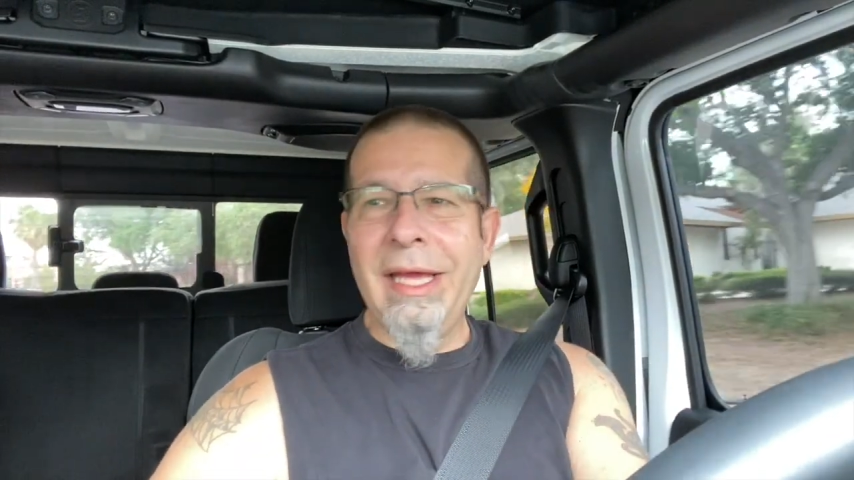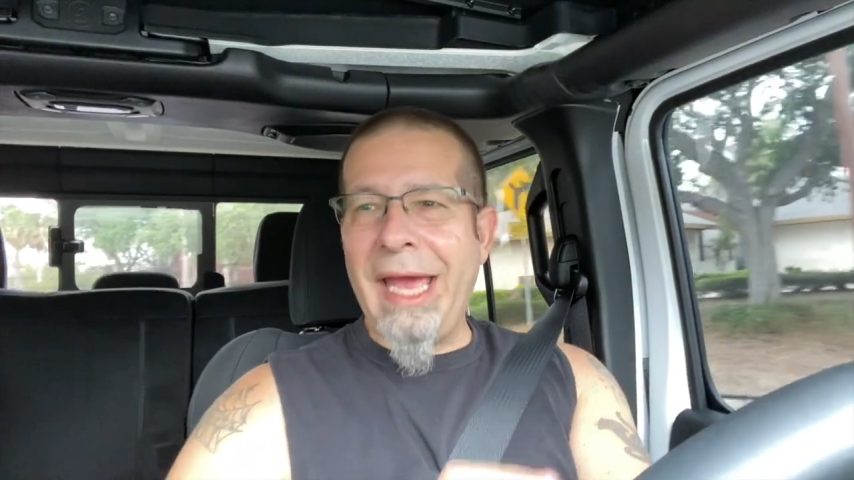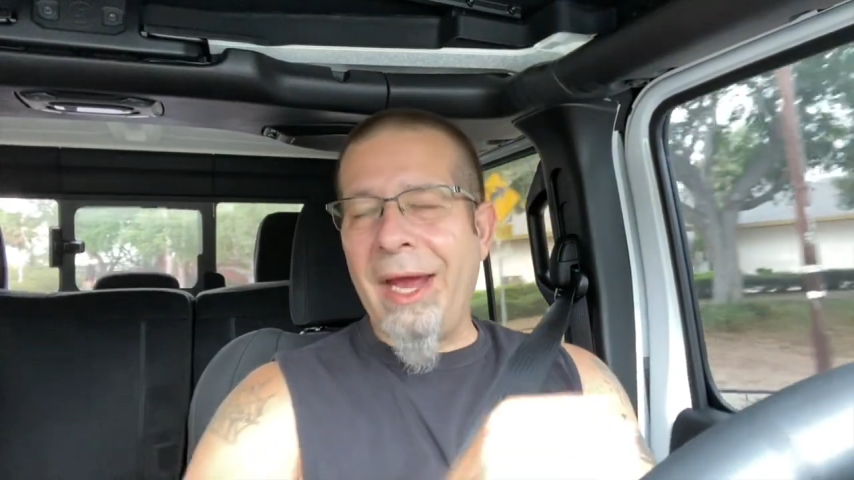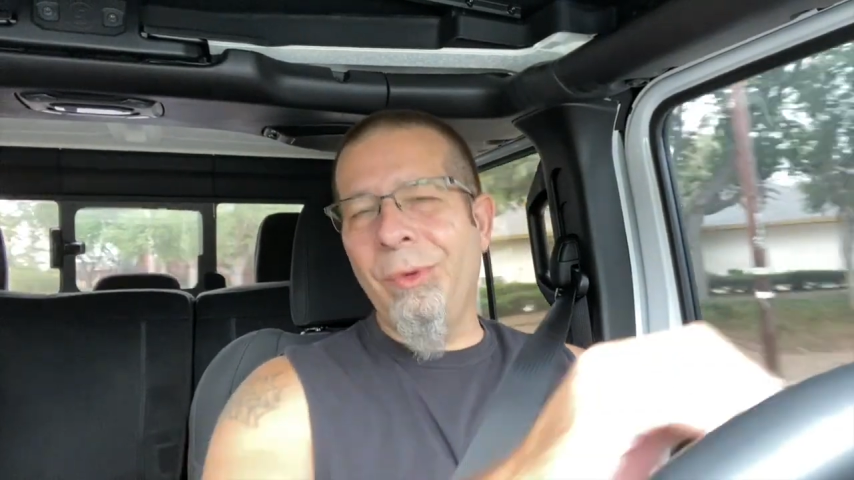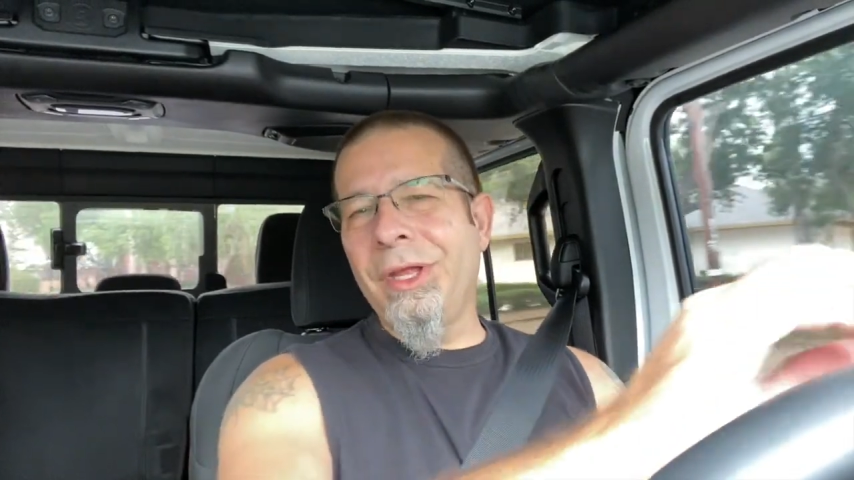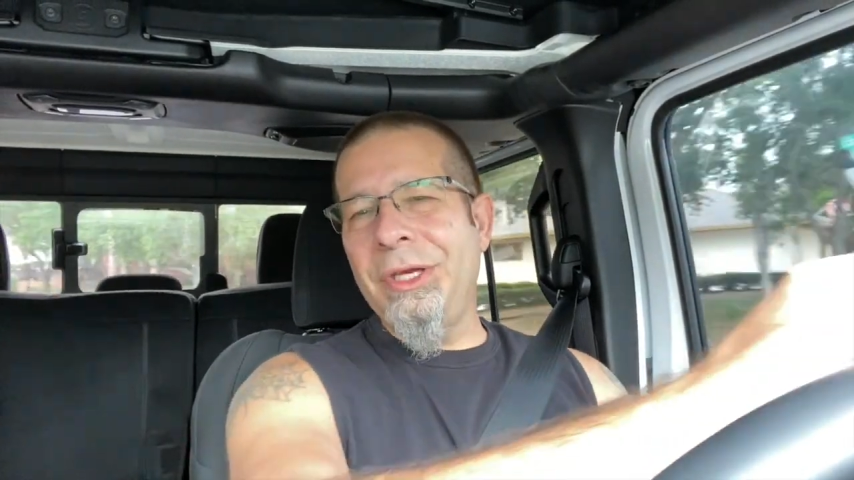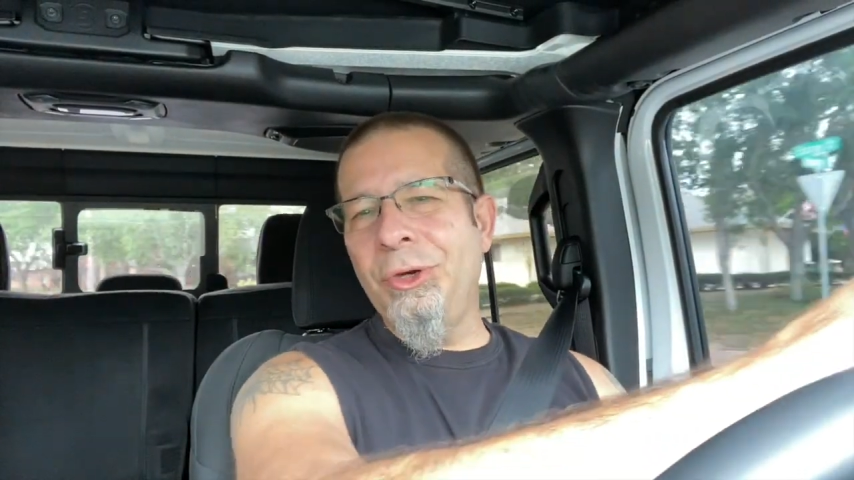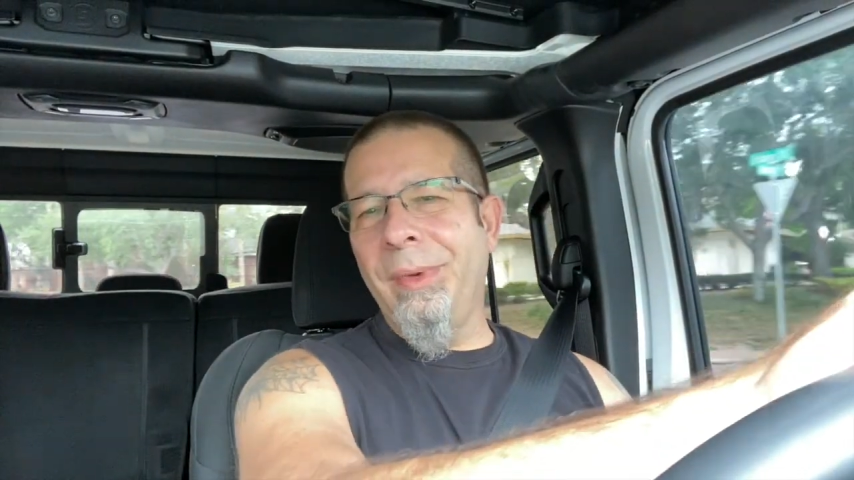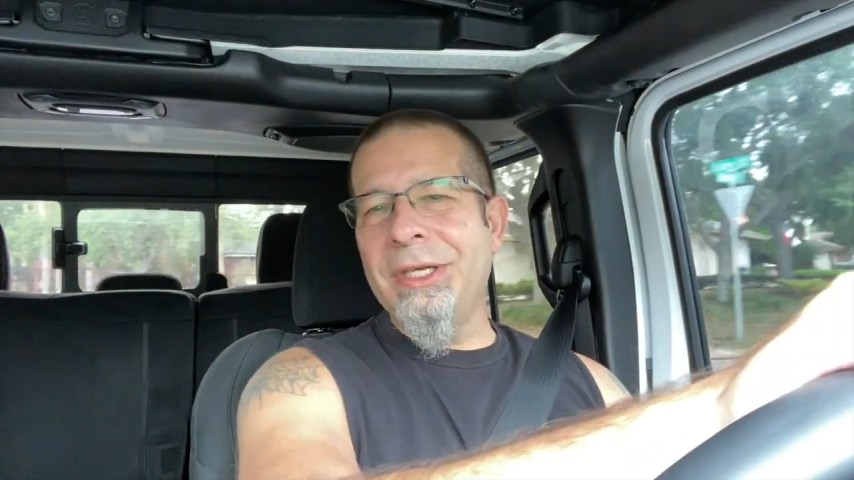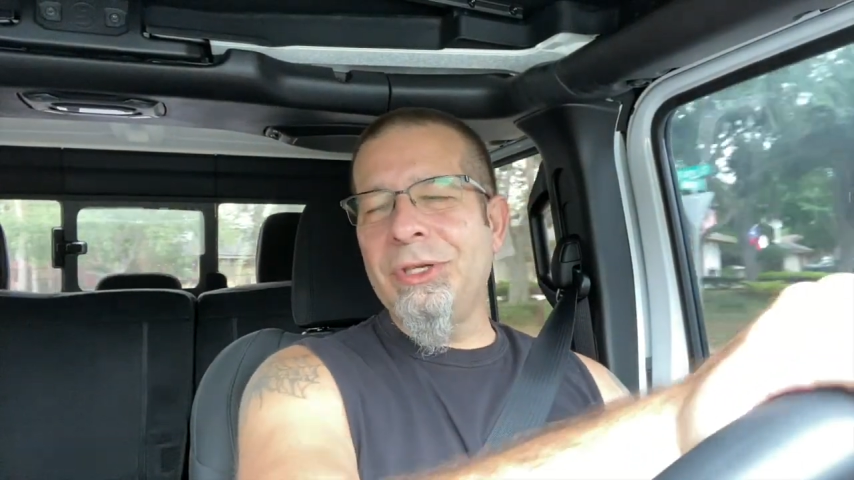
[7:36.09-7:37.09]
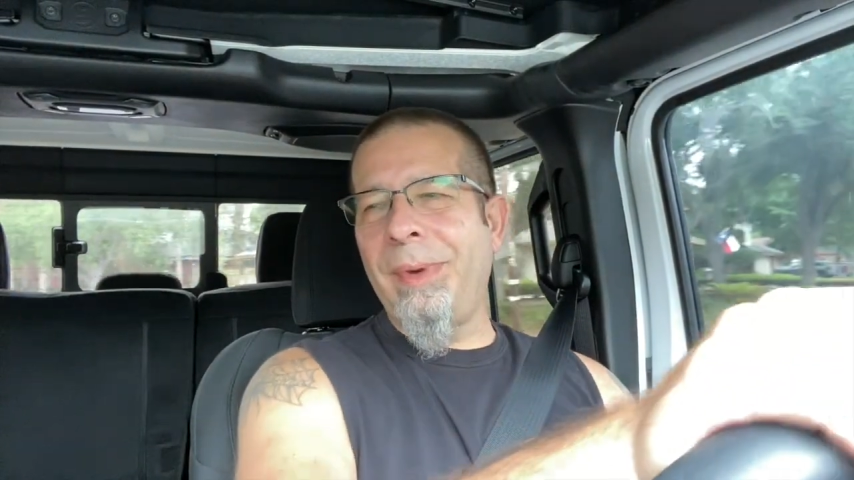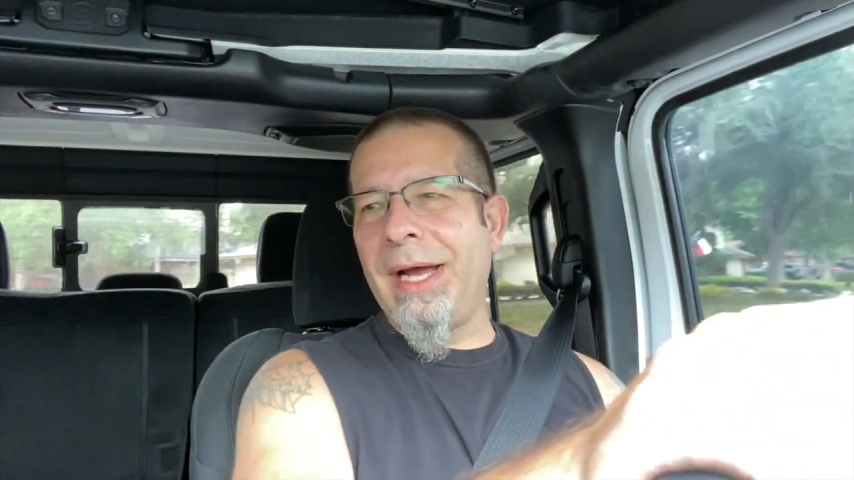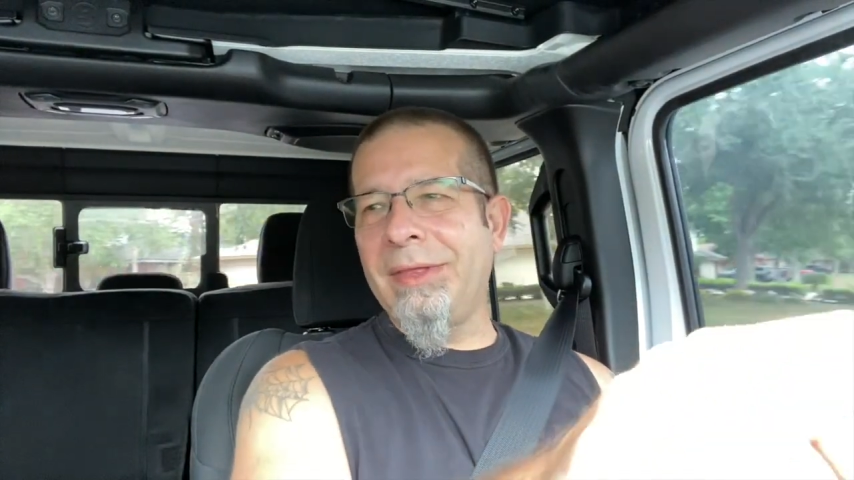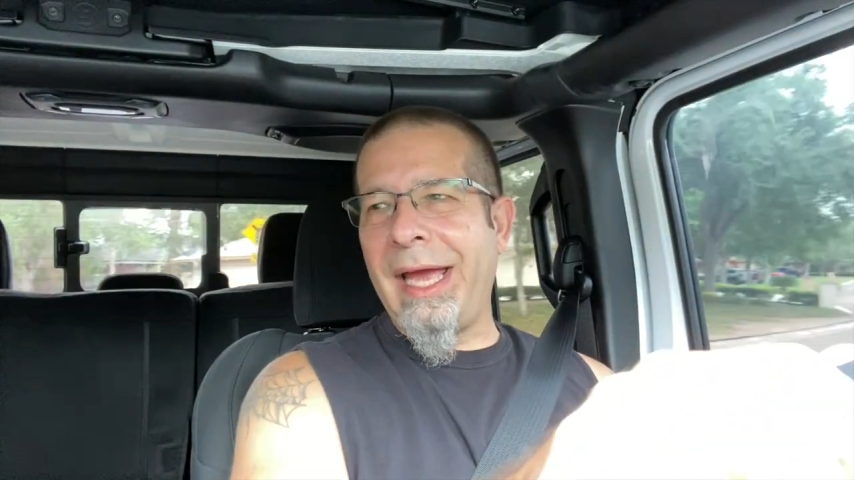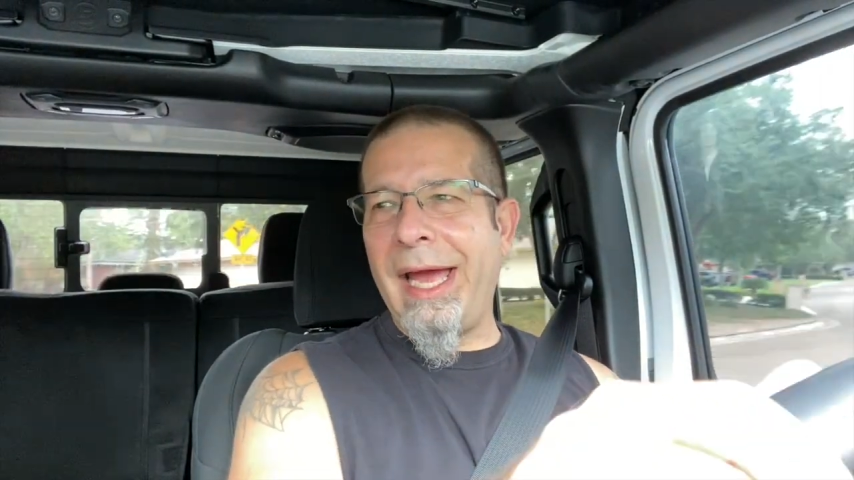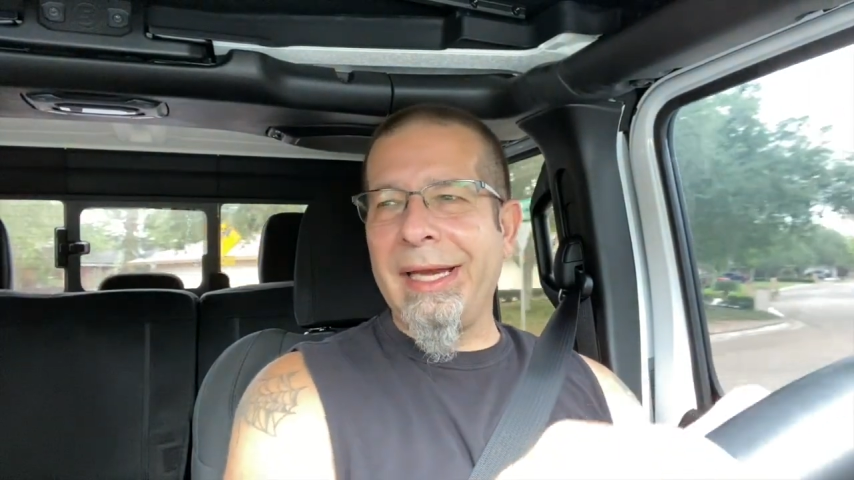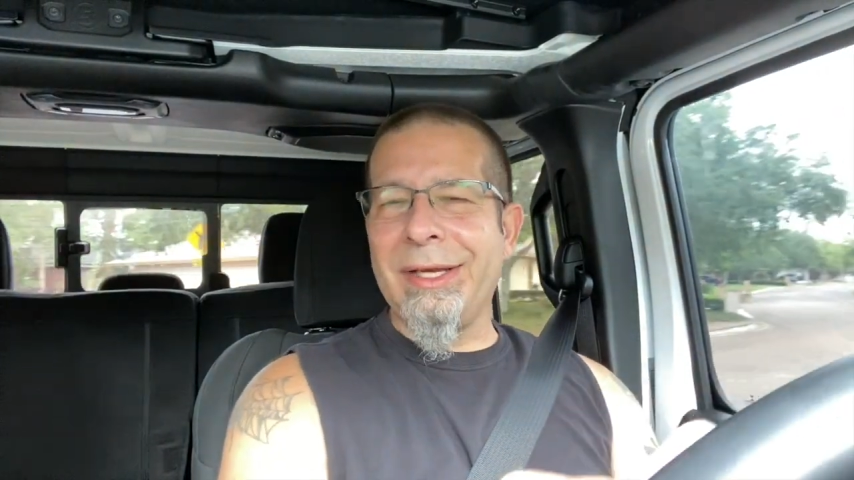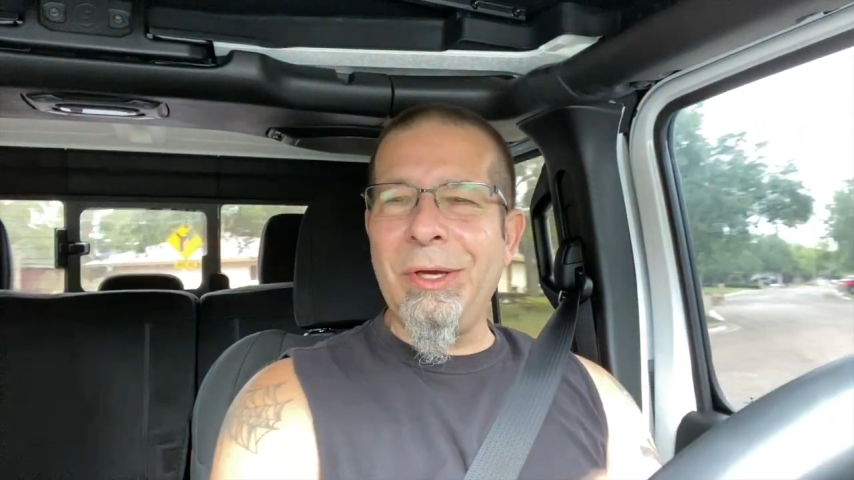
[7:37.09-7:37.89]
Can't really do much about that.